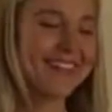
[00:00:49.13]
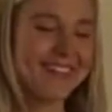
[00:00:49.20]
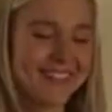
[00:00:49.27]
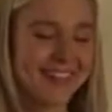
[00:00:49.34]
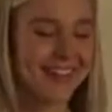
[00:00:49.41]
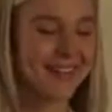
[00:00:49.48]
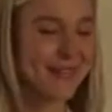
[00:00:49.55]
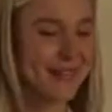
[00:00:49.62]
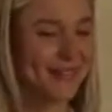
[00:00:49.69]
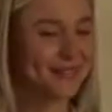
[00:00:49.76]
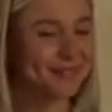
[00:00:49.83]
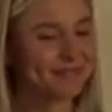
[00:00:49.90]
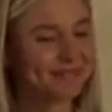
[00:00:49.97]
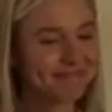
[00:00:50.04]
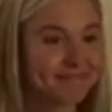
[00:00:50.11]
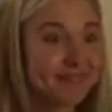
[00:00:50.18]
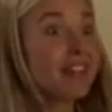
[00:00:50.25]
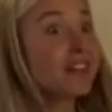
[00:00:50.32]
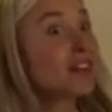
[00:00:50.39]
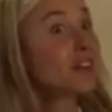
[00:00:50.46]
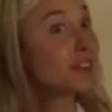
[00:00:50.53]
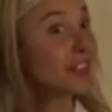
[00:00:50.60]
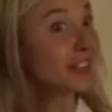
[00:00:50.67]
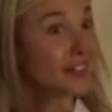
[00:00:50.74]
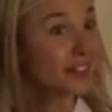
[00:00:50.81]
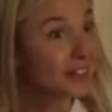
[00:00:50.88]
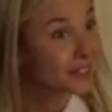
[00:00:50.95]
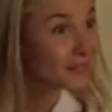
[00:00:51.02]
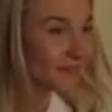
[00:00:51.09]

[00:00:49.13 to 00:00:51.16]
All right, well, good luck.